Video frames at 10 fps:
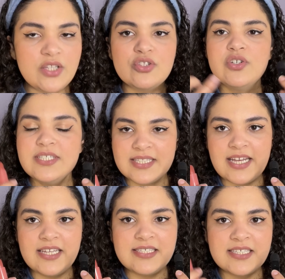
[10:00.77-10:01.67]
It looks
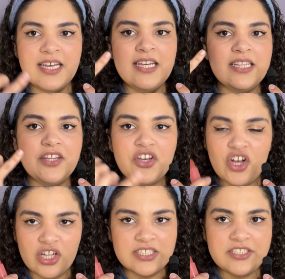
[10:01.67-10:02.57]
nice, the
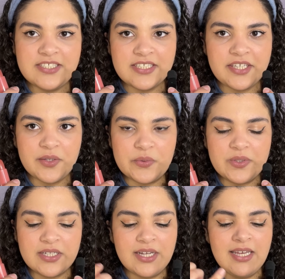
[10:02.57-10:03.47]
color is
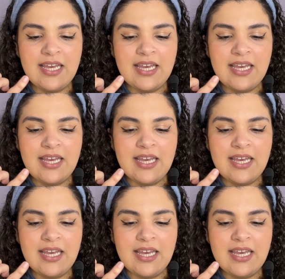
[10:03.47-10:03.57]
cute,